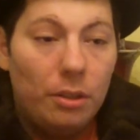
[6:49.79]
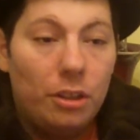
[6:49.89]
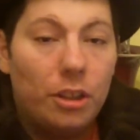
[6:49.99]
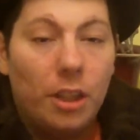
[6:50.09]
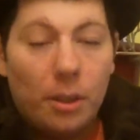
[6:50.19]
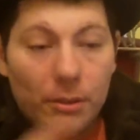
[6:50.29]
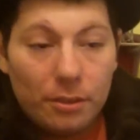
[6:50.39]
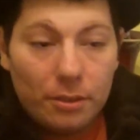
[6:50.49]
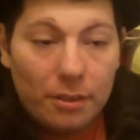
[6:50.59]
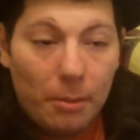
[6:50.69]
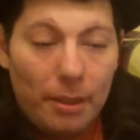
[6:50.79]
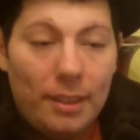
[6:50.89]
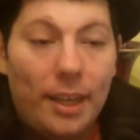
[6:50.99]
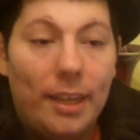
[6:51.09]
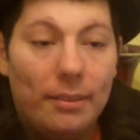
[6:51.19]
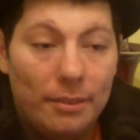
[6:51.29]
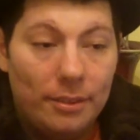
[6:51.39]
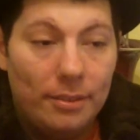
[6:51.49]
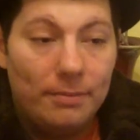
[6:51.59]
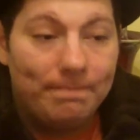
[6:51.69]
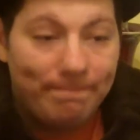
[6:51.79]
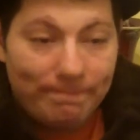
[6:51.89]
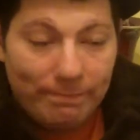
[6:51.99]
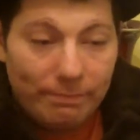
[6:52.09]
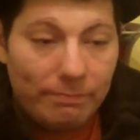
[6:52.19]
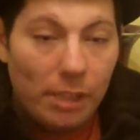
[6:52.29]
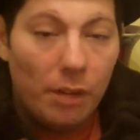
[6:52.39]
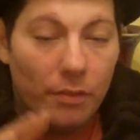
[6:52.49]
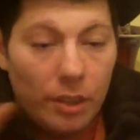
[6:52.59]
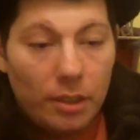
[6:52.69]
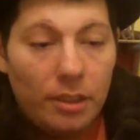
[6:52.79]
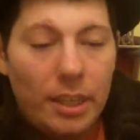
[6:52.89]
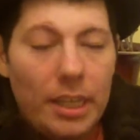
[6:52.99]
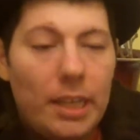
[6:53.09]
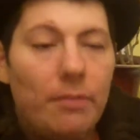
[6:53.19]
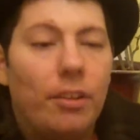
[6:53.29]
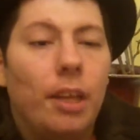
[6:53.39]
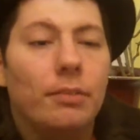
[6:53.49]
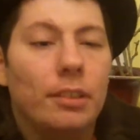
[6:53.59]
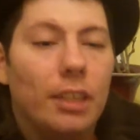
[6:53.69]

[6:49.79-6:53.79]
shelters some of the taste of the flavors.